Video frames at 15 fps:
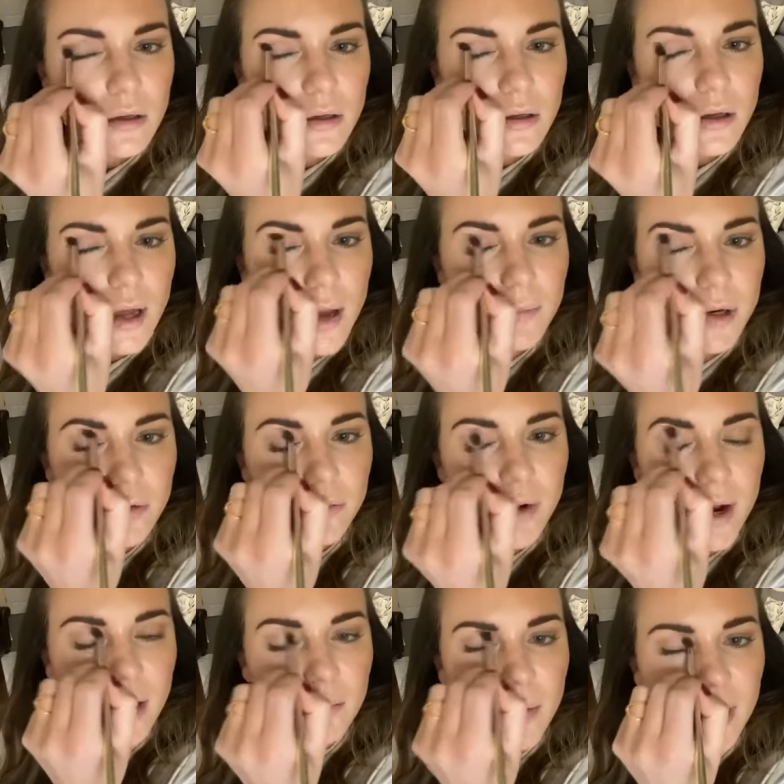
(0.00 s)
I'm gonna
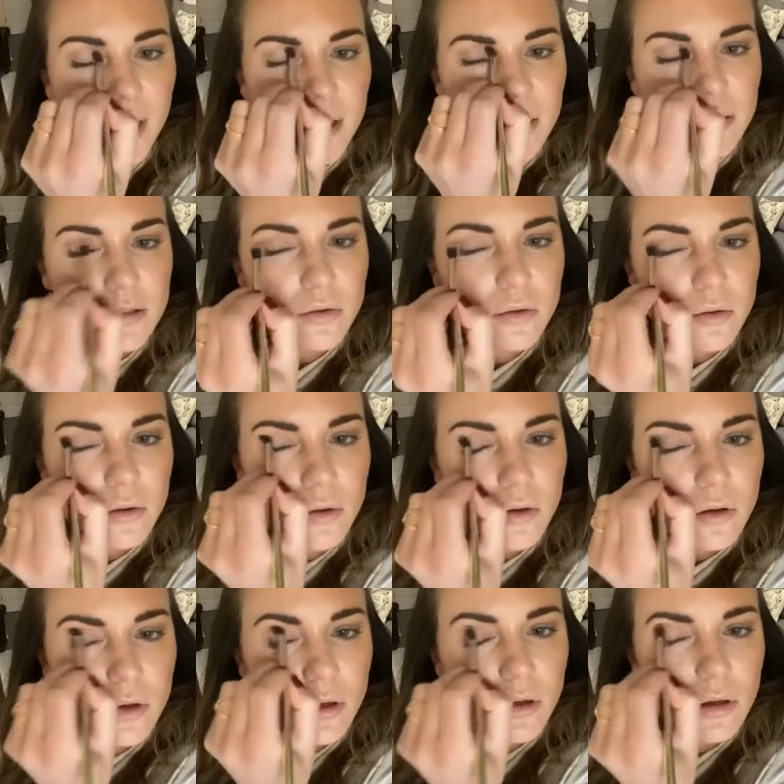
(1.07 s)
recommend
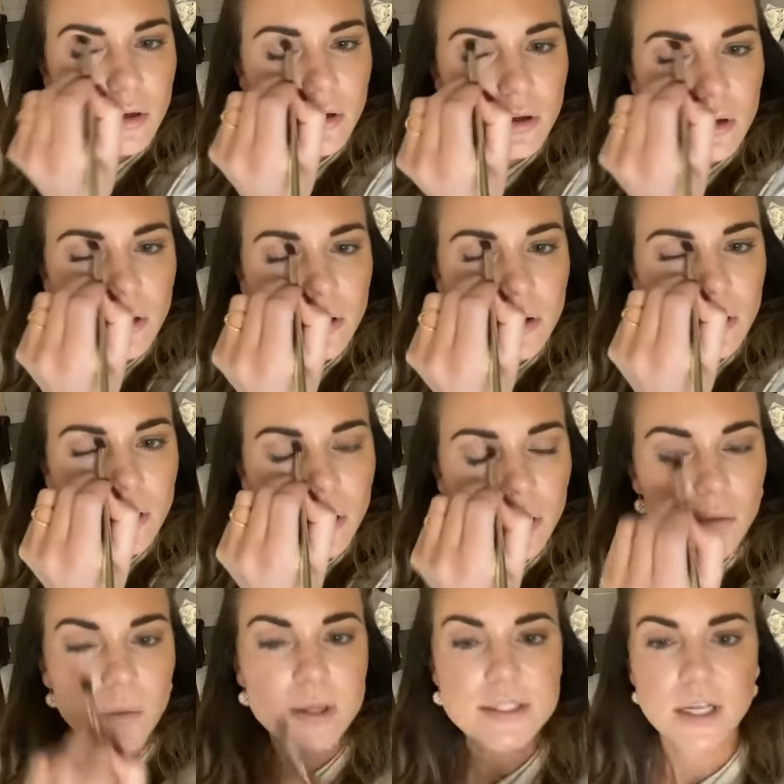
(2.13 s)

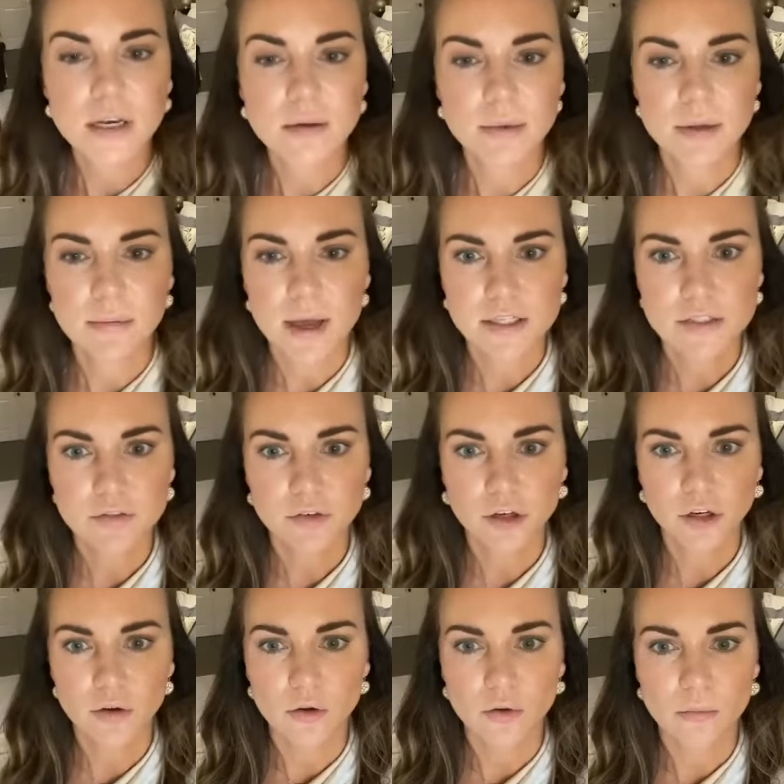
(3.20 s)
what's gonna be best for
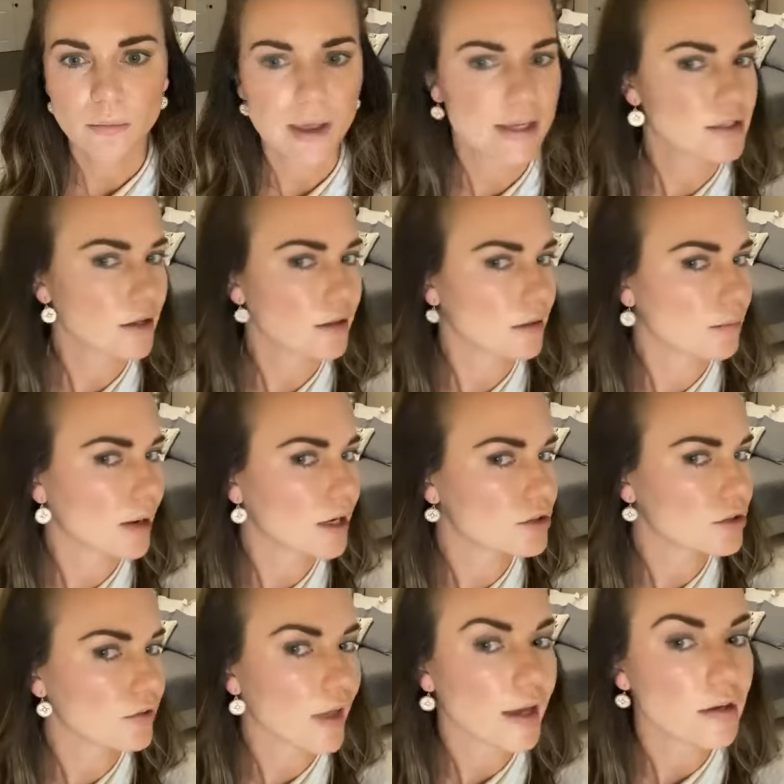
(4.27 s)
you based on the picture
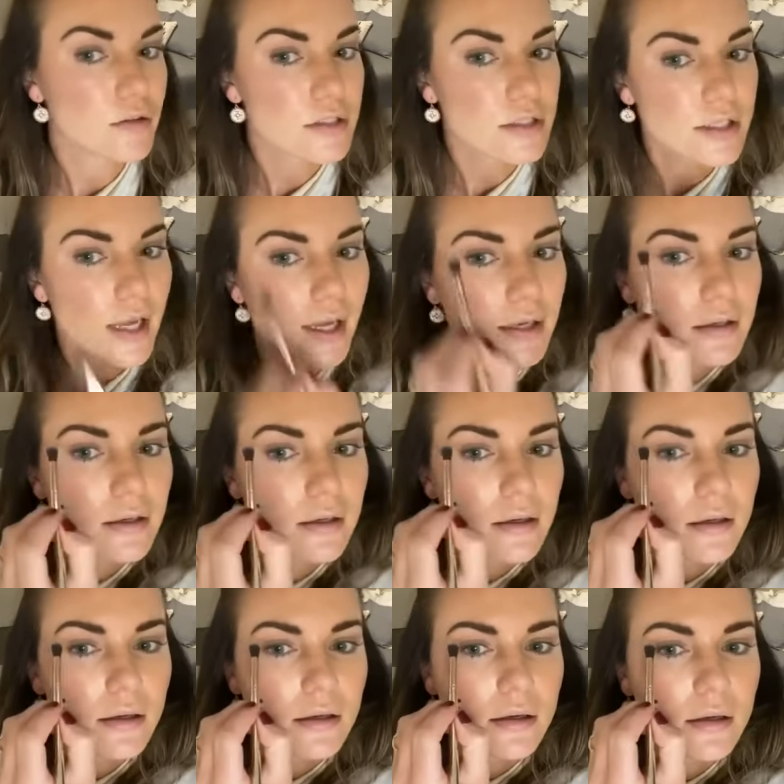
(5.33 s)
that you send.
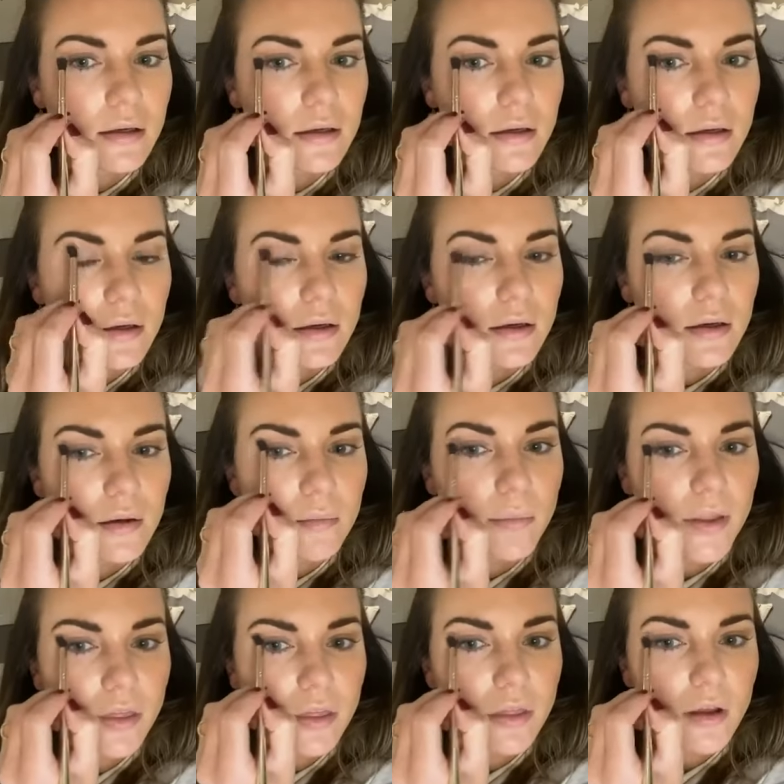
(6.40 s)

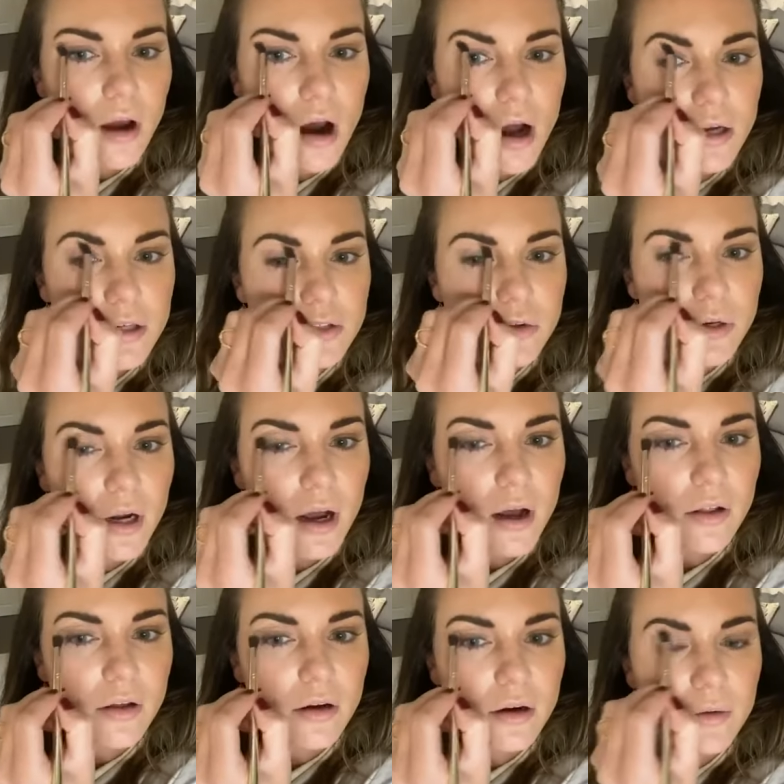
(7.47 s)
But contour
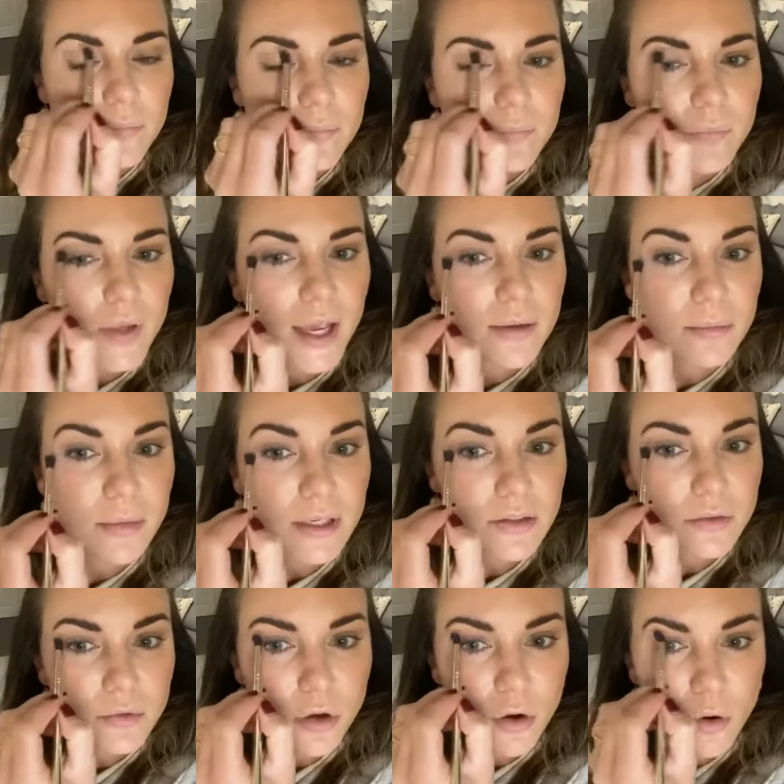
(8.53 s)
color can be
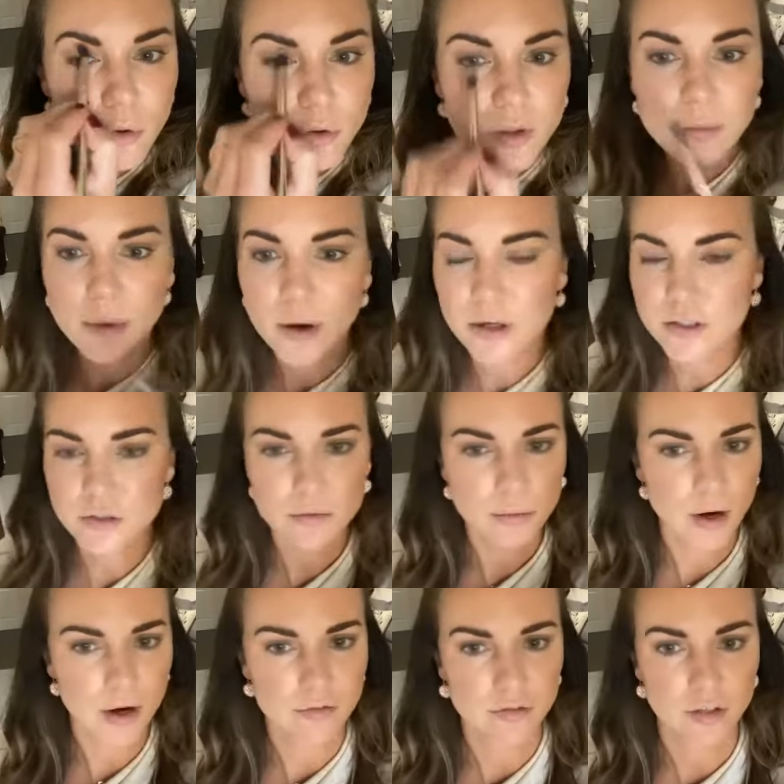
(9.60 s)
totally personal
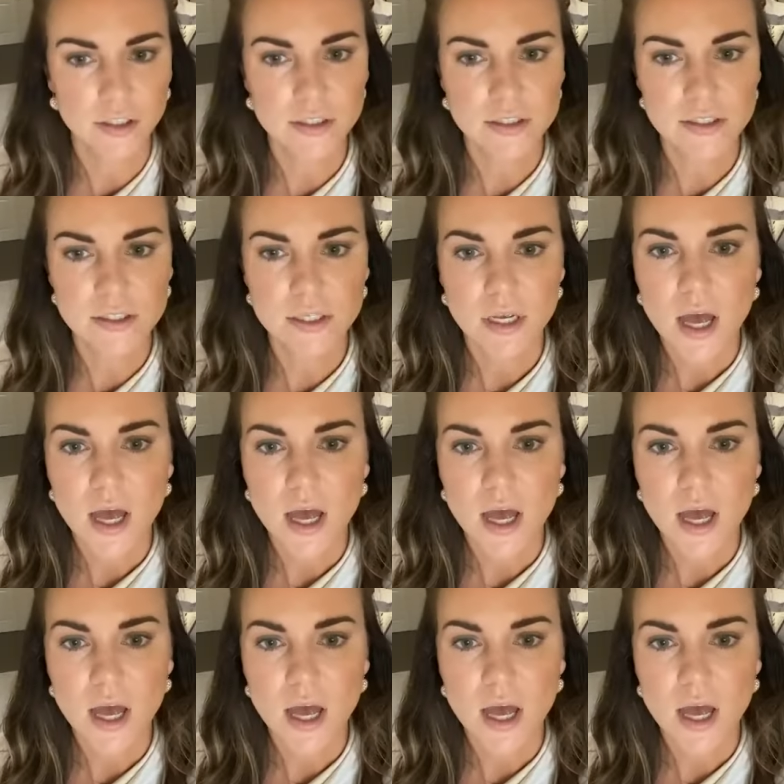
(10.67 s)
preference.